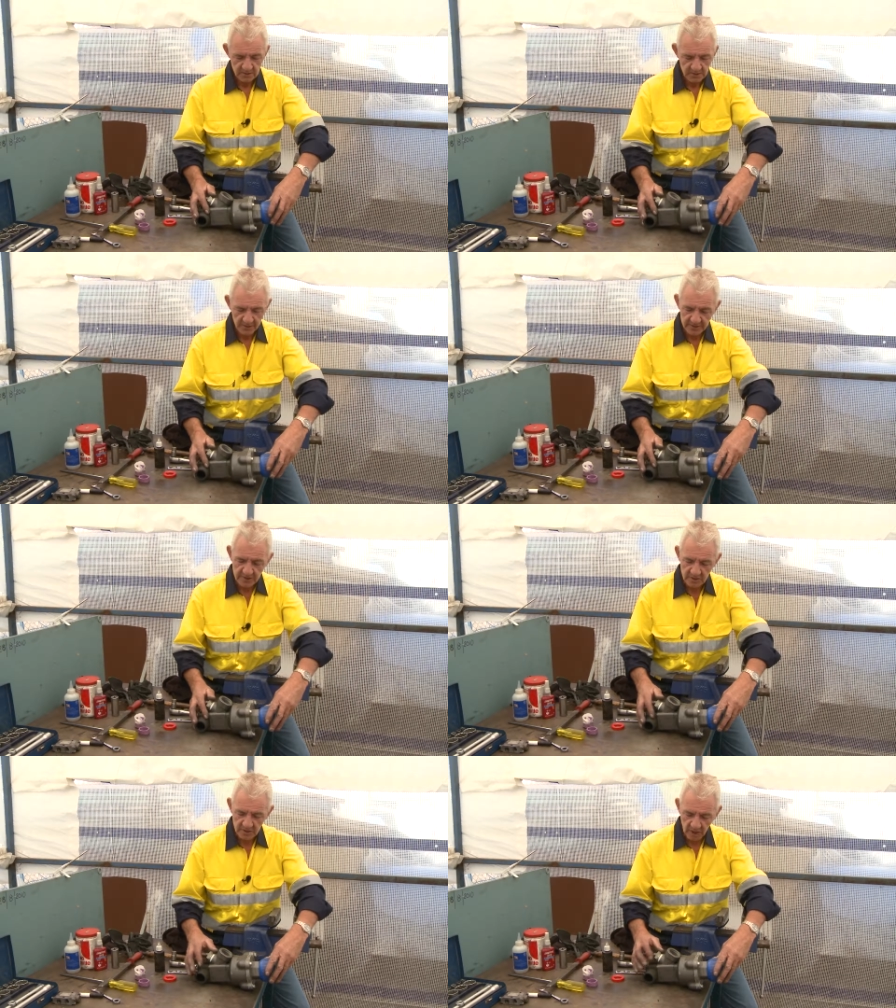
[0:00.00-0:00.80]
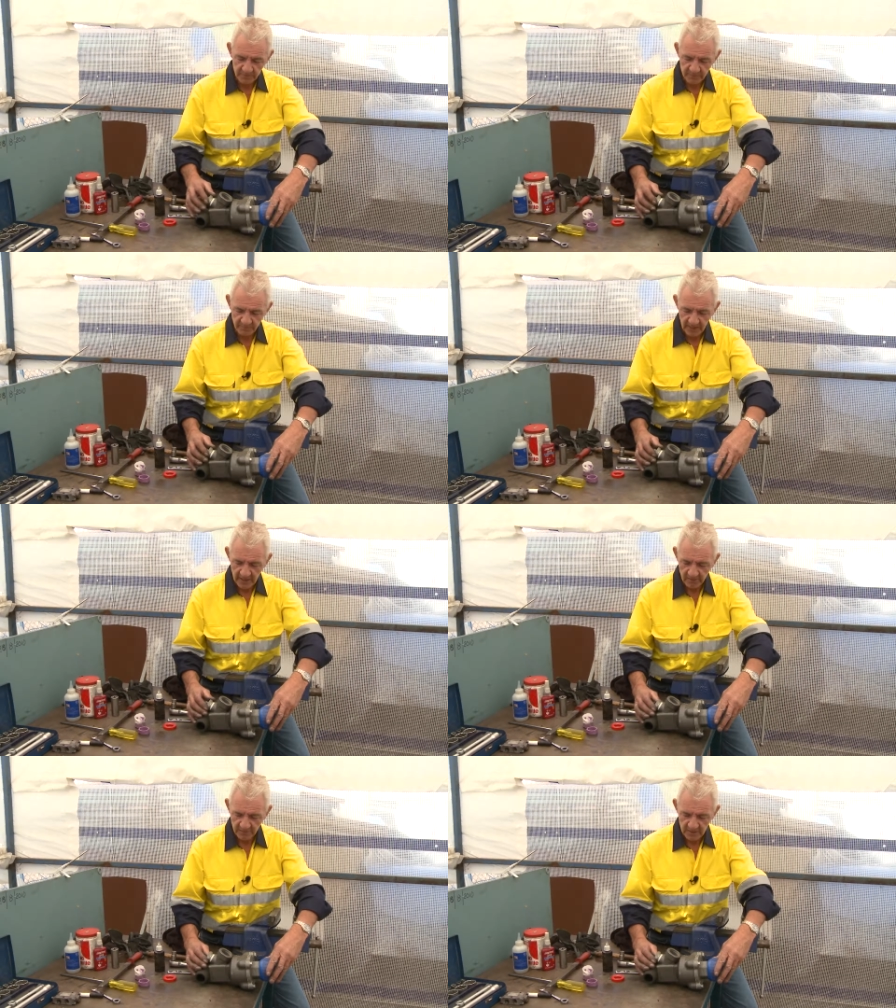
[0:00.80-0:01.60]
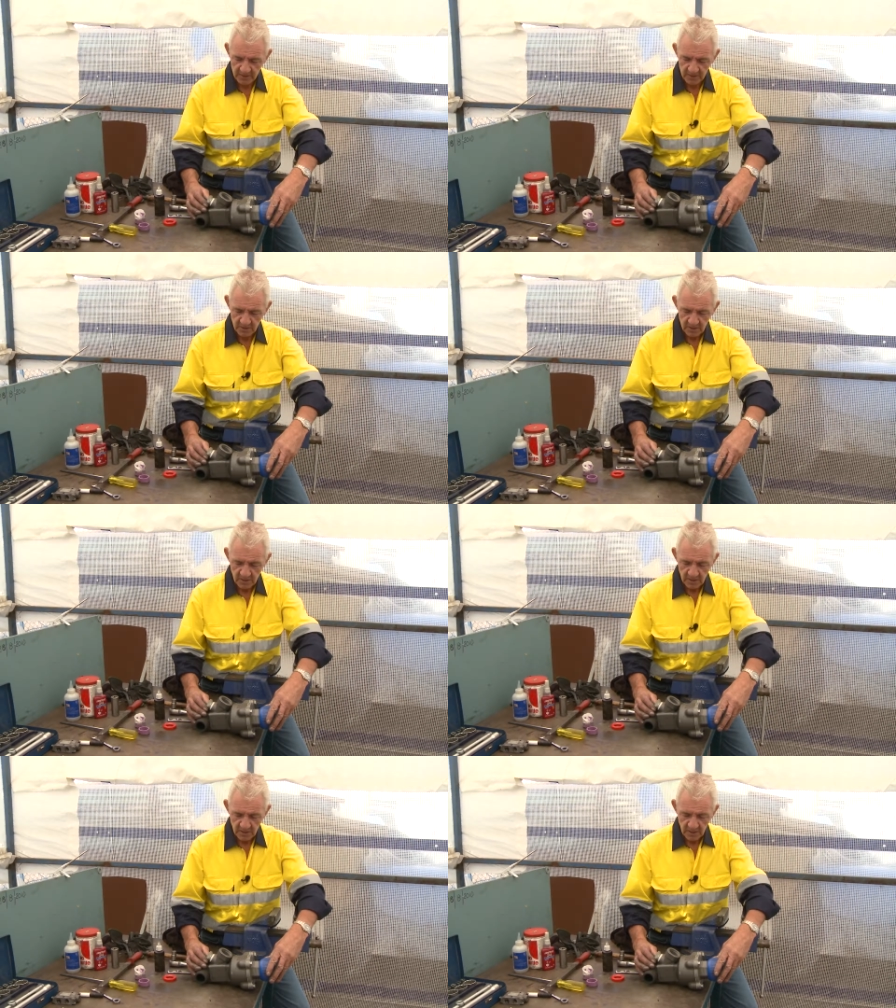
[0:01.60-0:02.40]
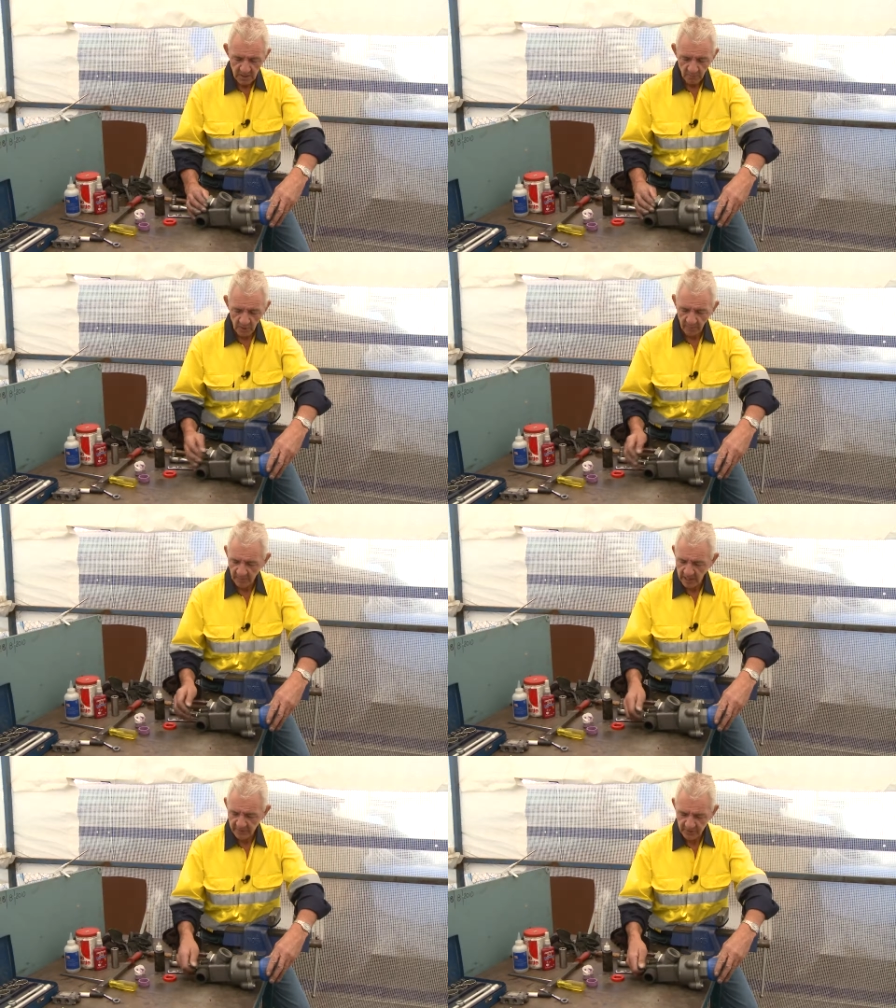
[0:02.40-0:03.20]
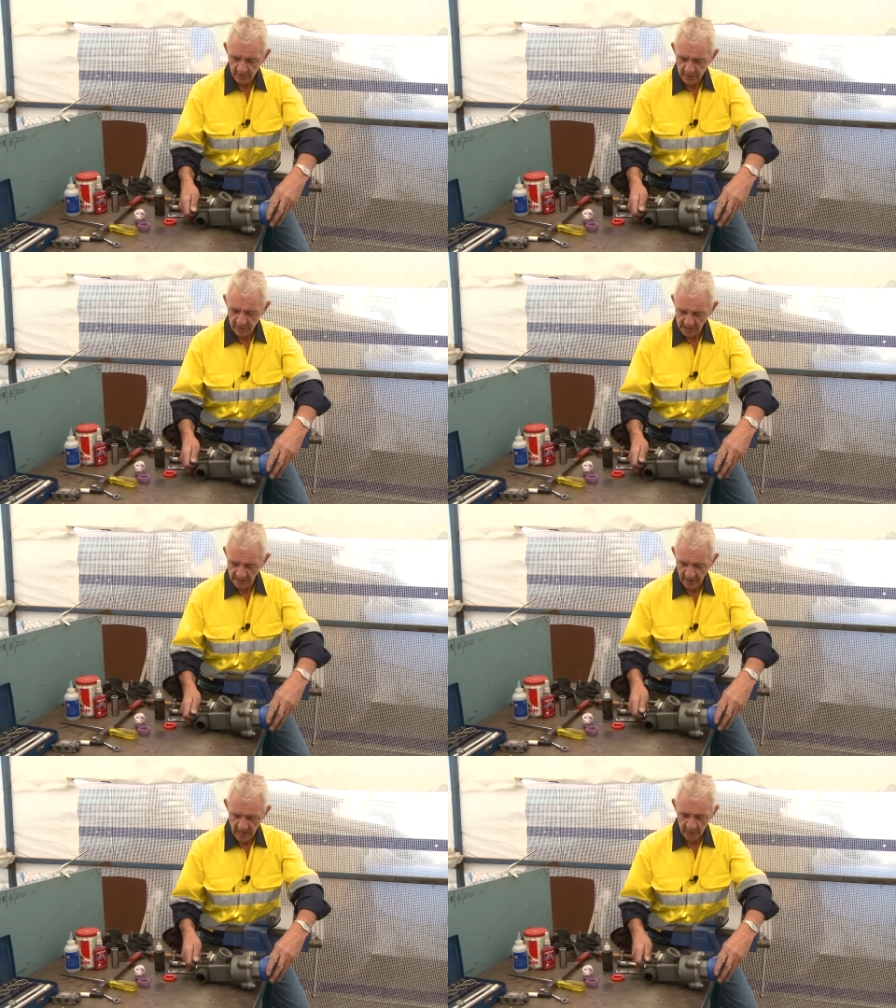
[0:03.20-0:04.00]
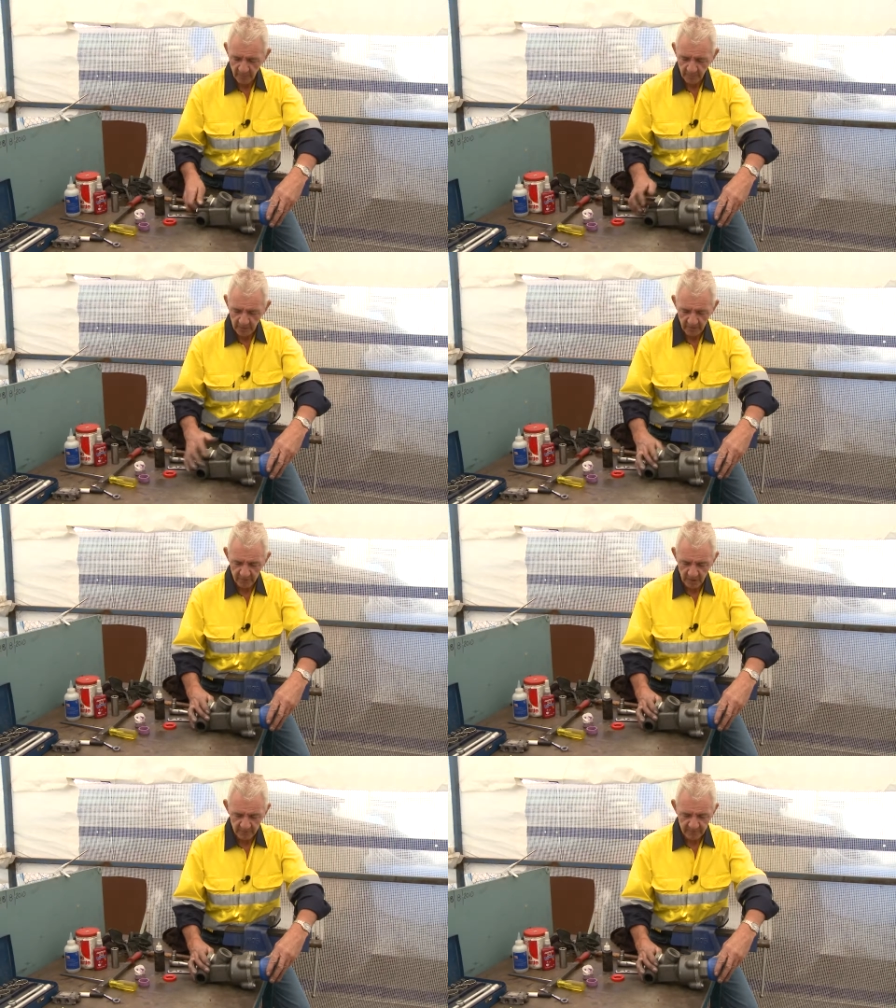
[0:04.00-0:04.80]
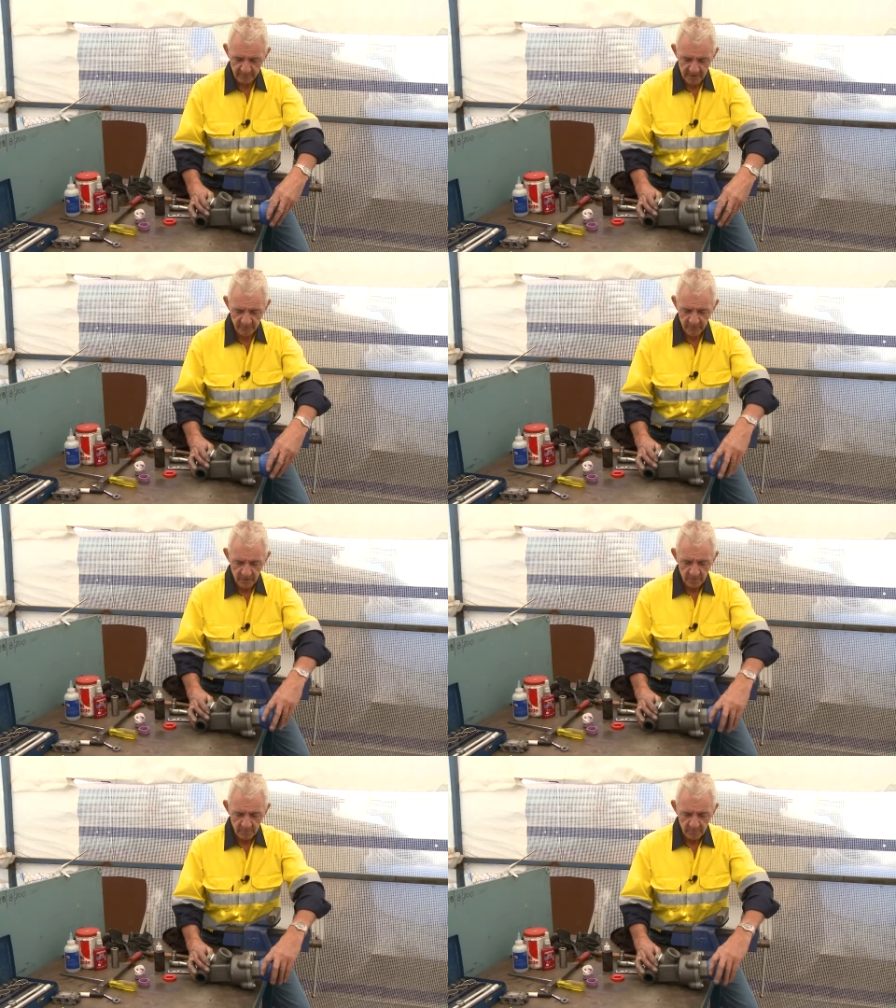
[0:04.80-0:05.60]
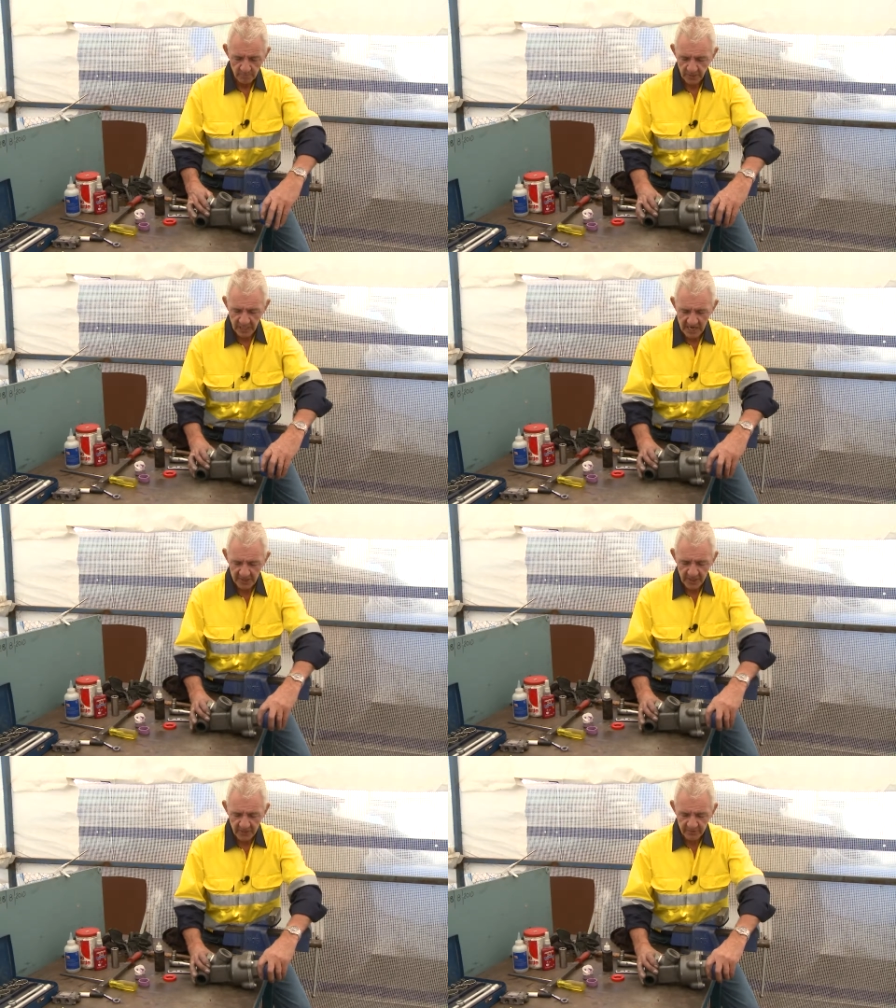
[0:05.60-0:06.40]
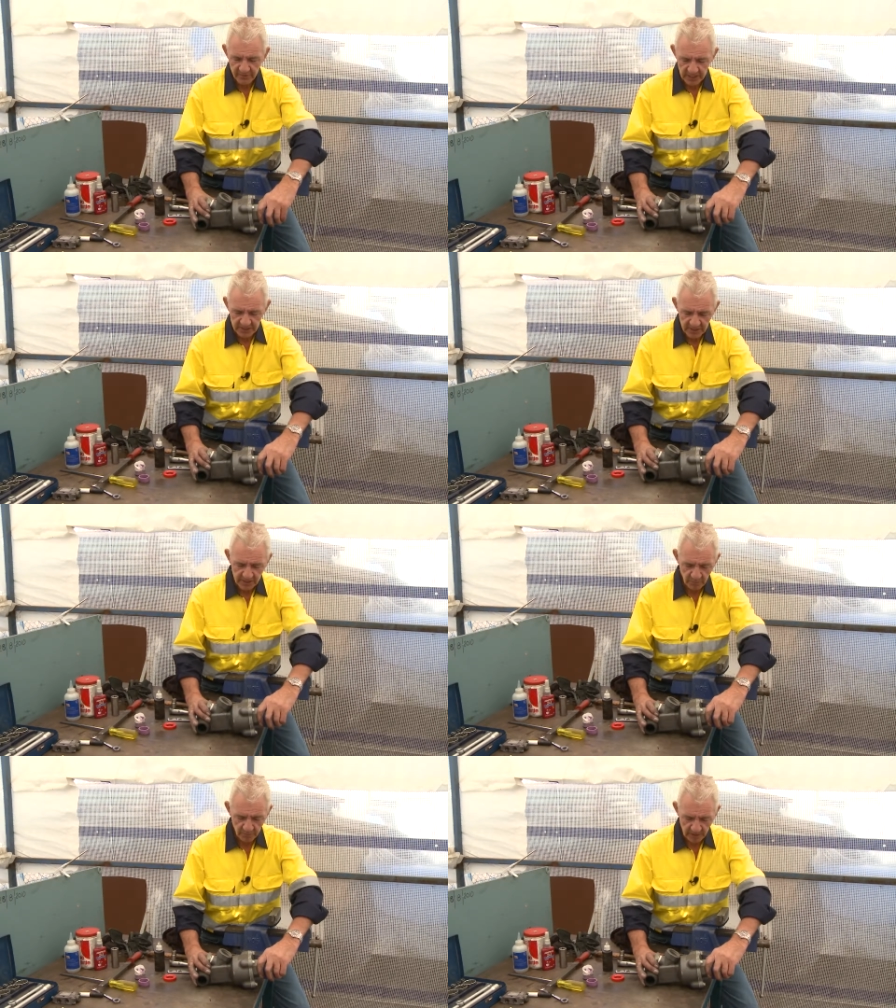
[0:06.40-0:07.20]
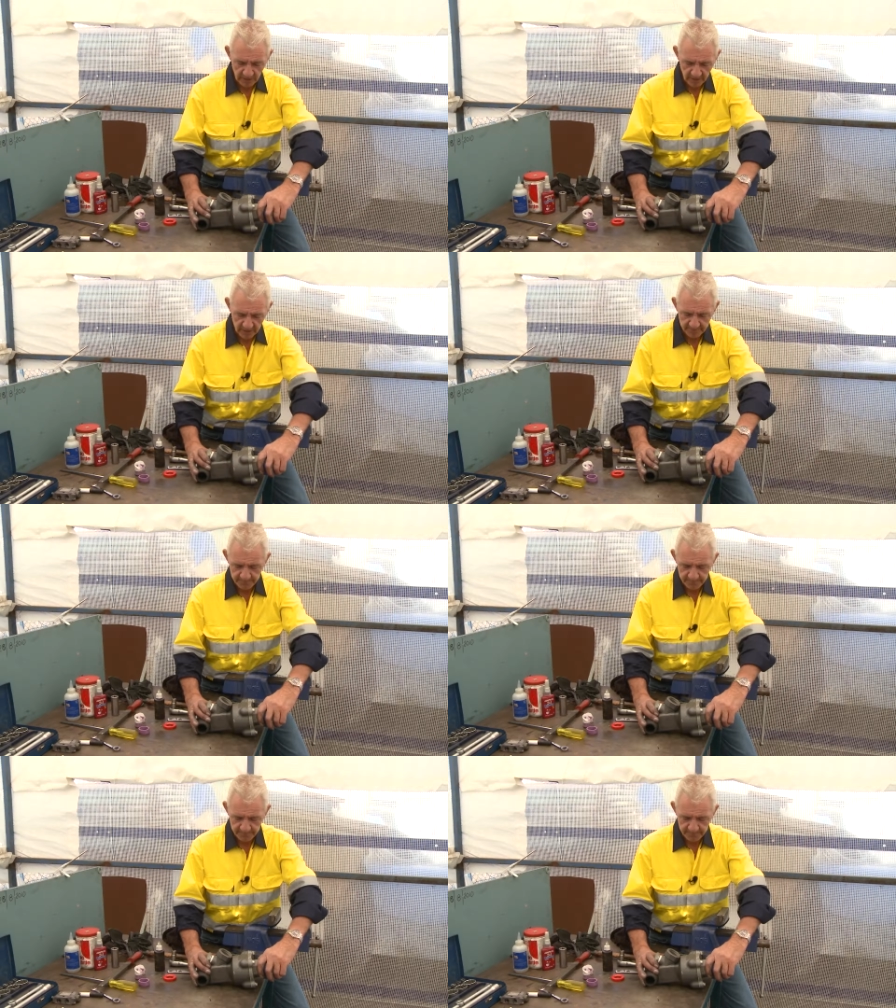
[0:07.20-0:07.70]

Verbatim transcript: So this is a Thompson valve and what I'm going to do is show you how to repair a Thompson valve. But how do you know it does need repairing?